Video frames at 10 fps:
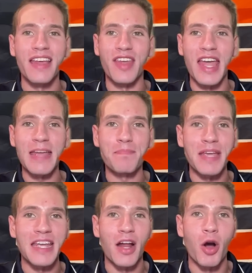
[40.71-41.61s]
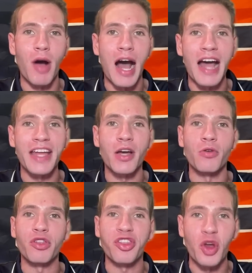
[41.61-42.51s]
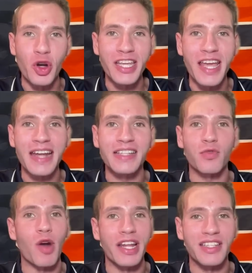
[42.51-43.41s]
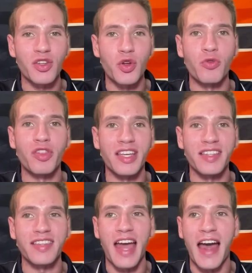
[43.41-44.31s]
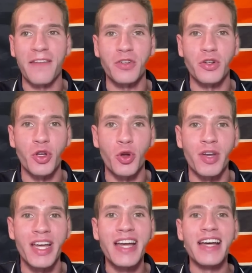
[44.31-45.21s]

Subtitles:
They beat Ohio 38-22 this afternoon,